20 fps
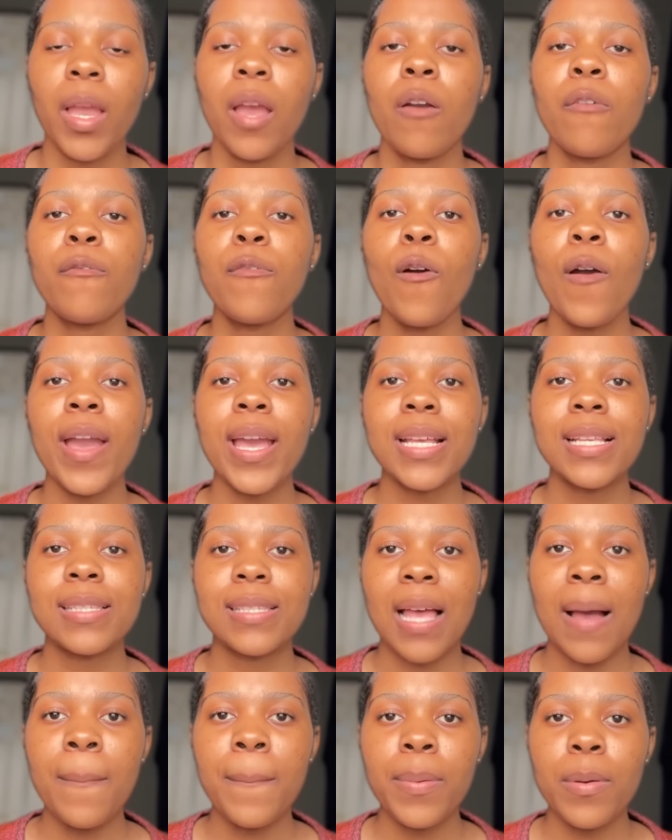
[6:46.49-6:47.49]
For
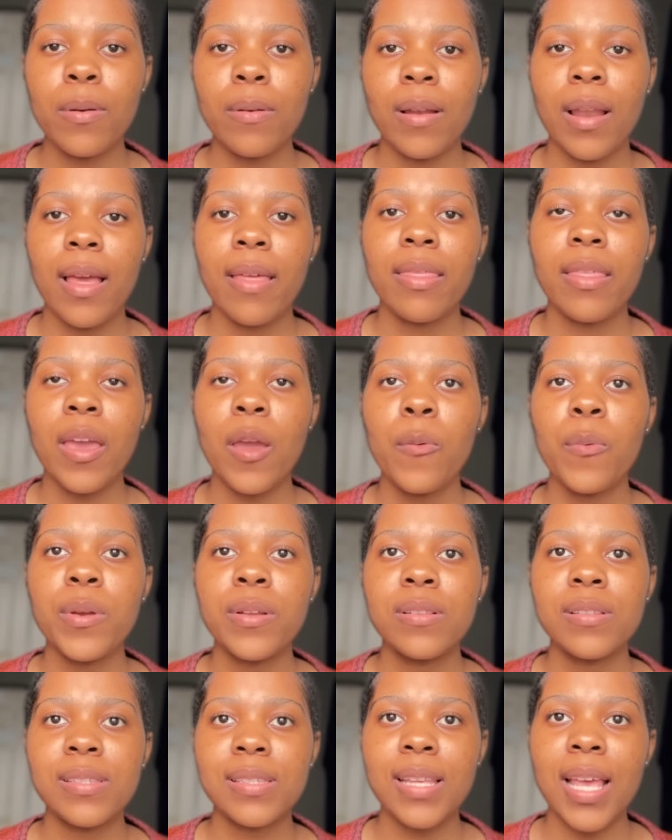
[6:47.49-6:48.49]
example, they
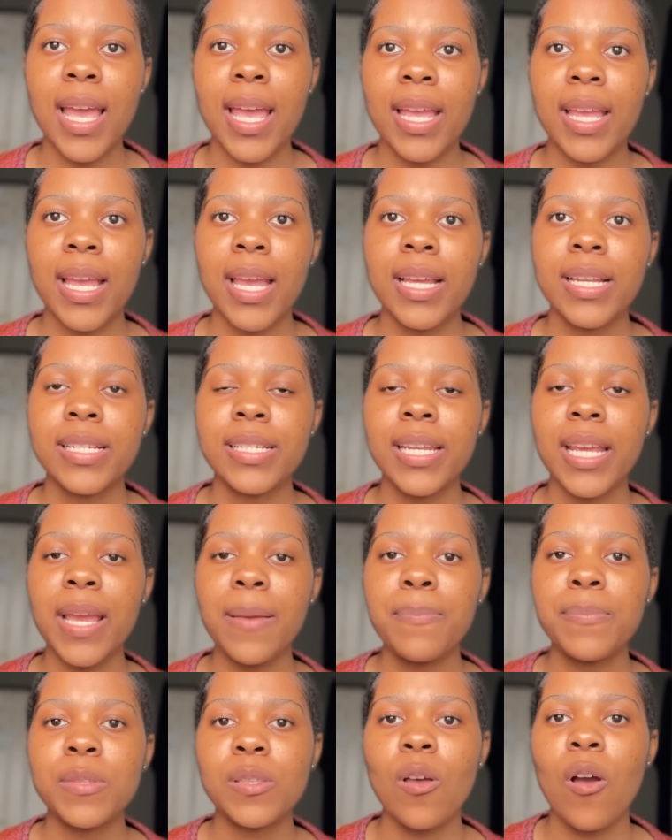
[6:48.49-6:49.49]
will say
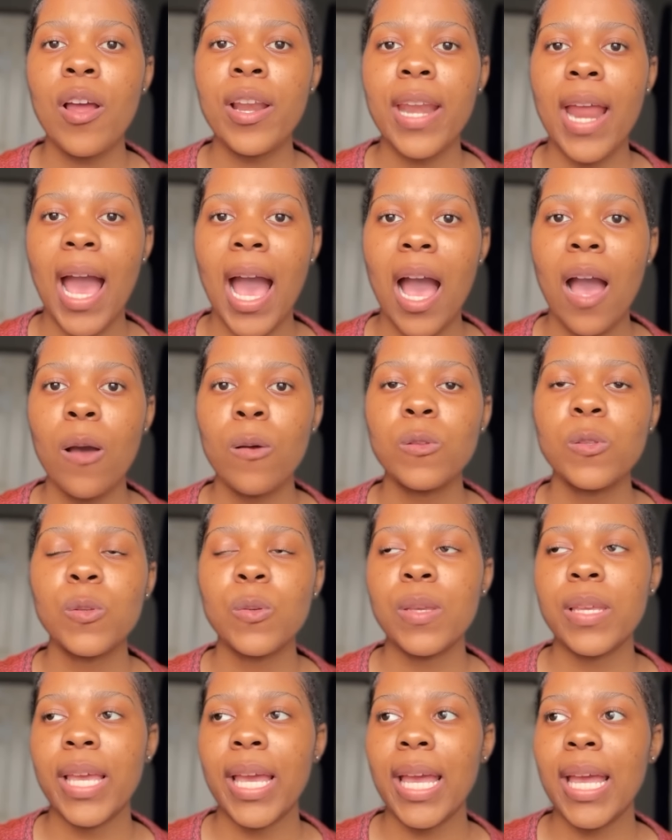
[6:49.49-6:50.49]
tips on how to
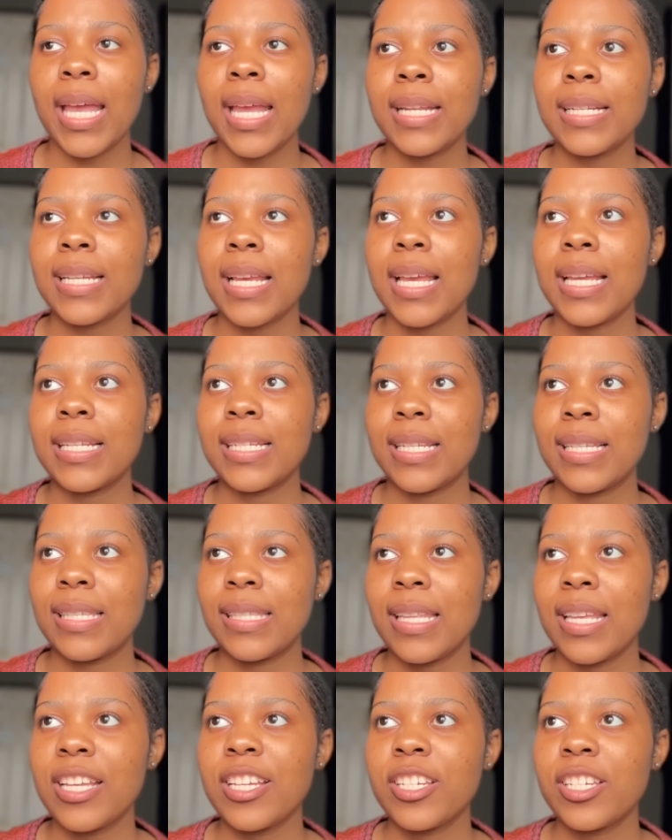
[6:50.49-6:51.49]
get a
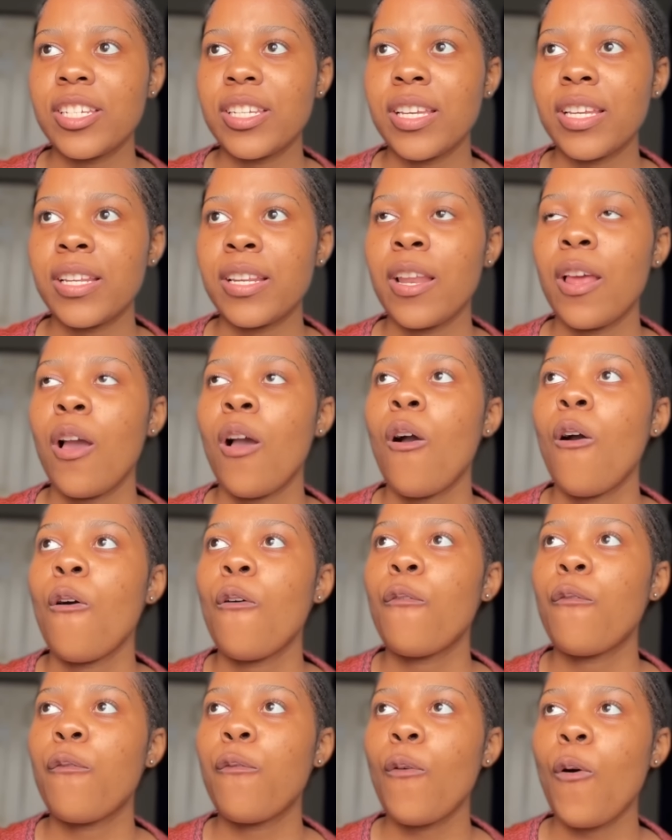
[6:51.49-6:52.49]
distinction
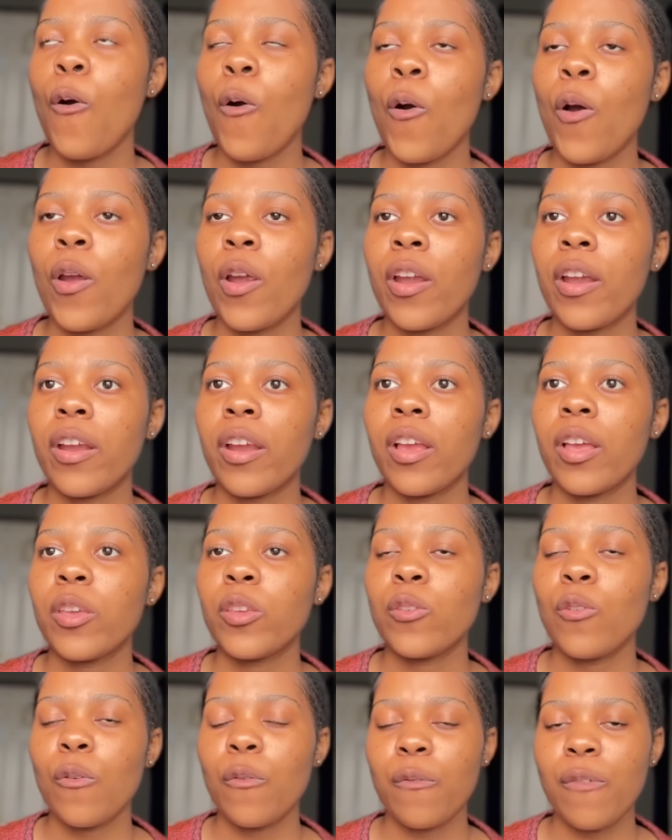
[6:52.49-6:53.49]
for
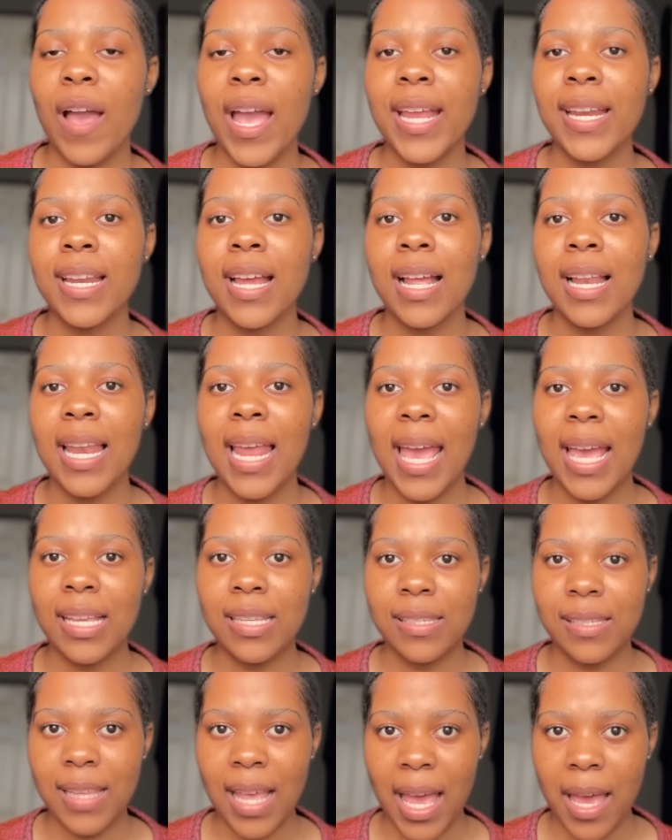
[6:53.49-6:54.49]
your final
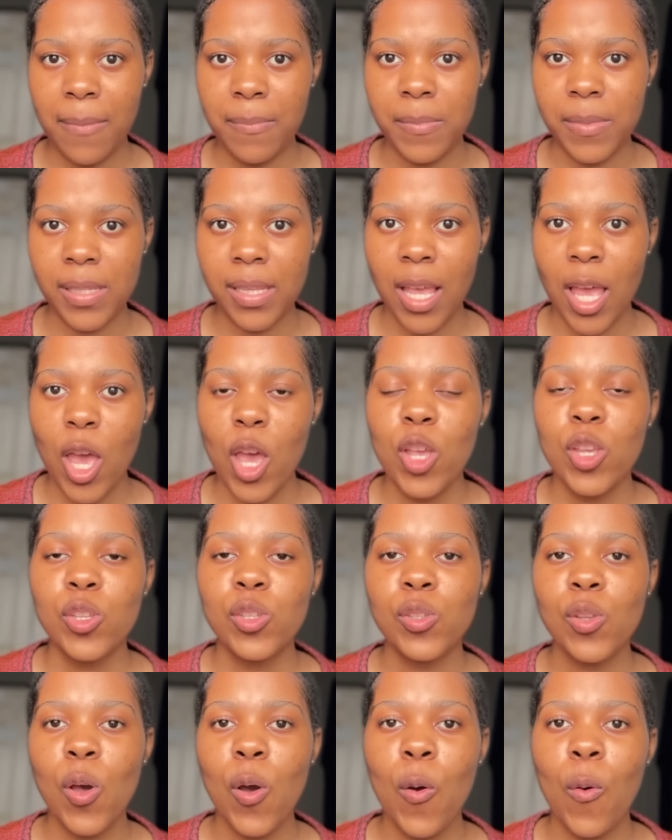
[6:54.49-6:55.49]
exams.
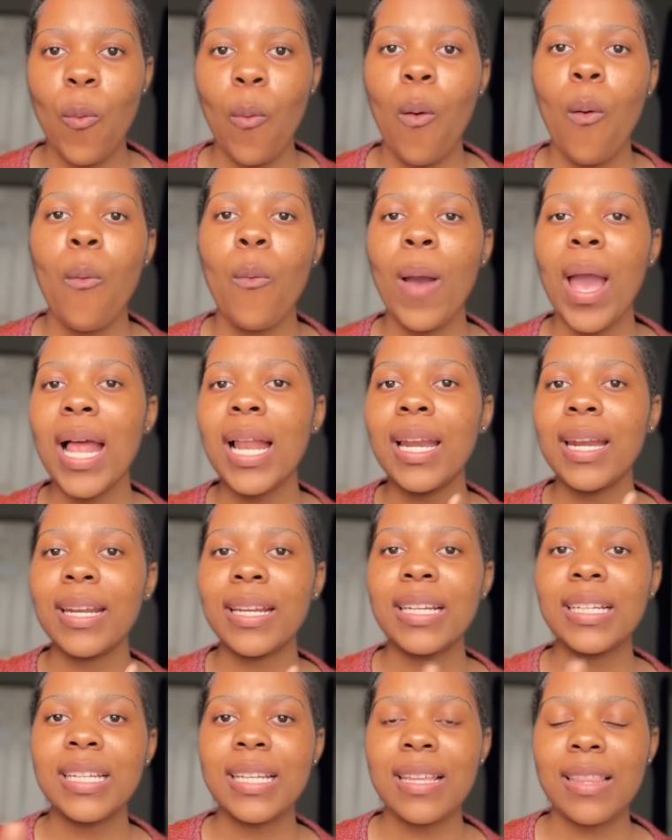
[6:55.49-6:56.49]
So while
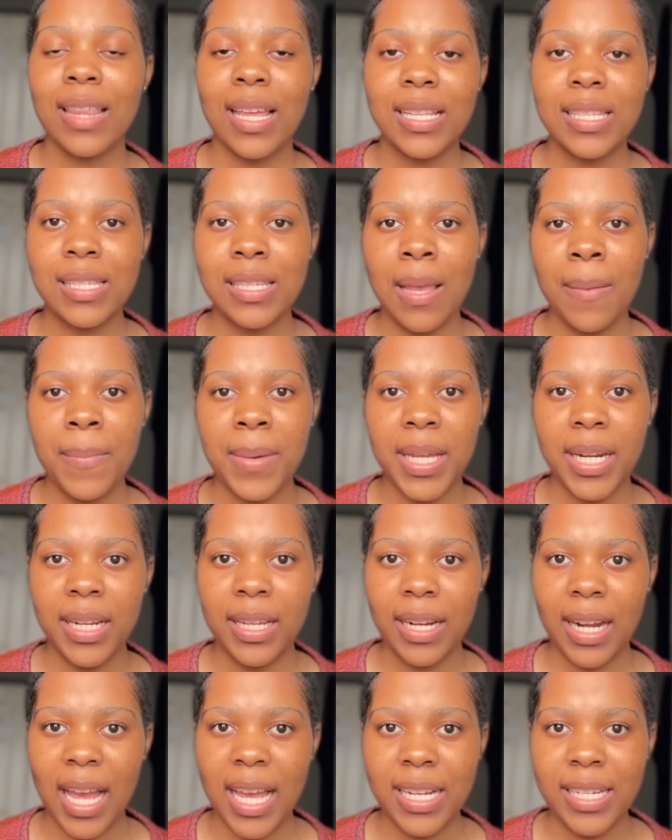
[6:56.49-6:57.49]
reading that summary,
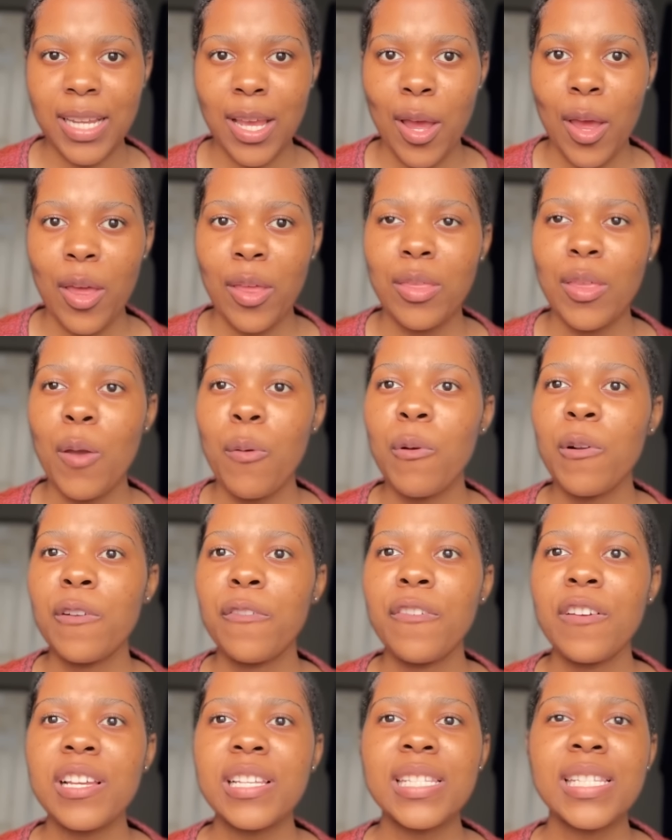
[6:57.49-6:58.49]
right, they will
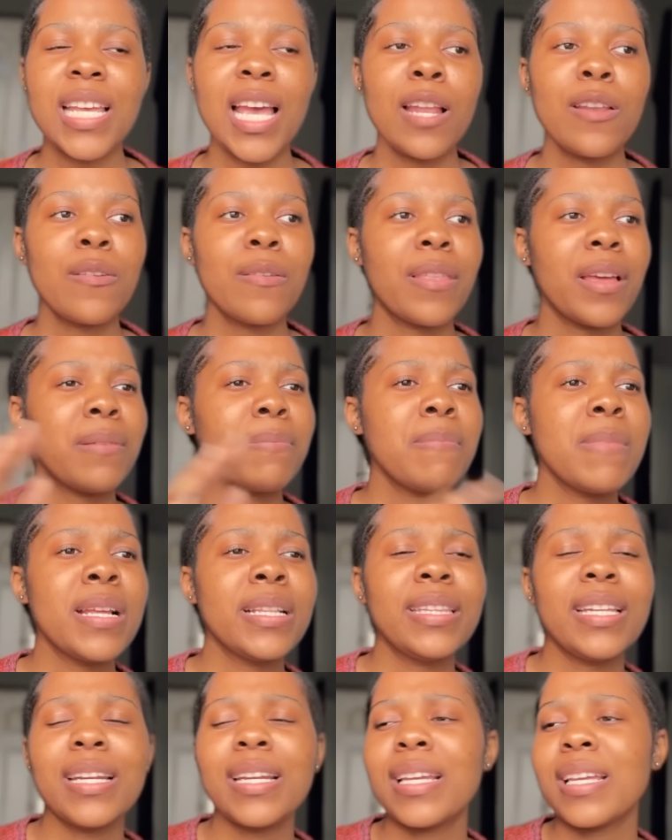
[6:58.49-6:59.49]
first tell you that
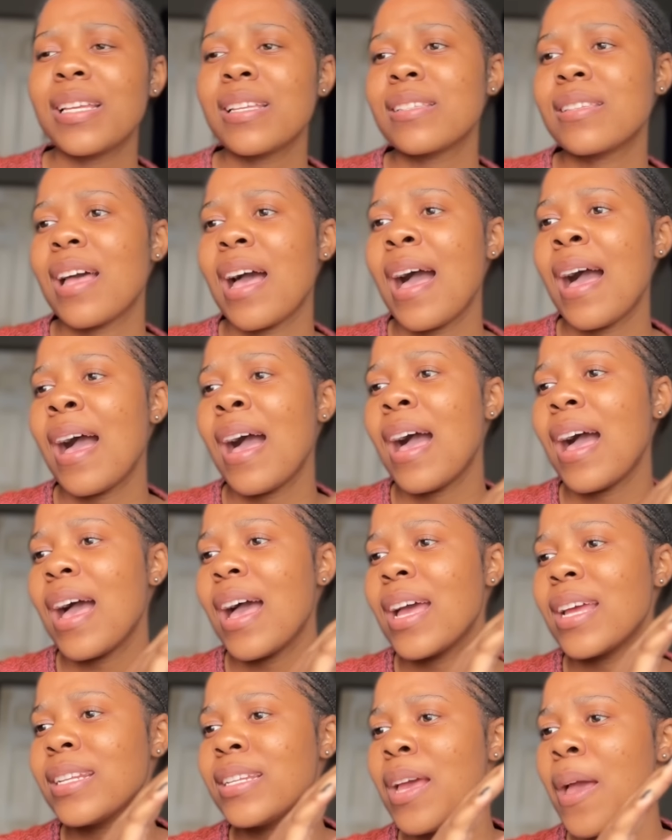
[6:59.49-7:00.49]
metric is
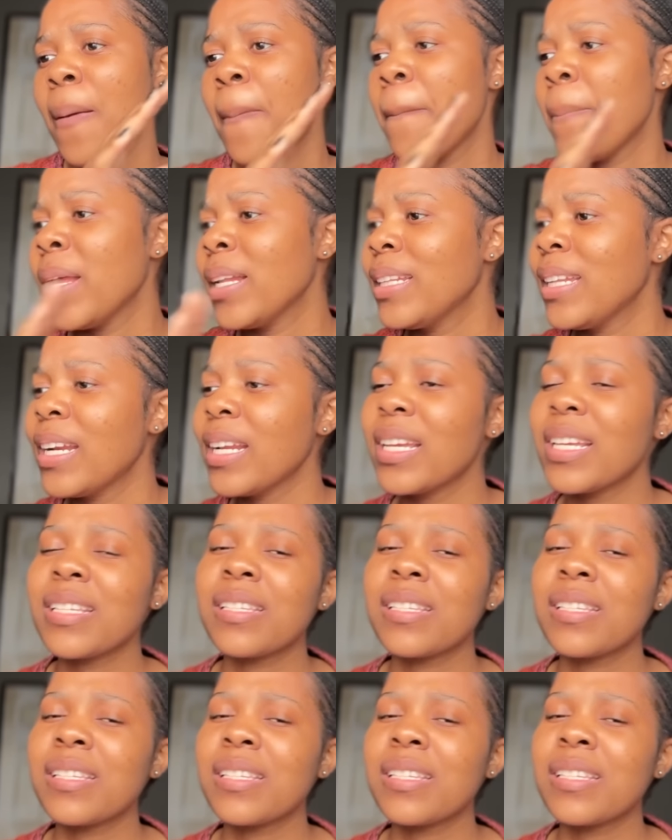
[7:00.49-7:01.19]
hard, metric is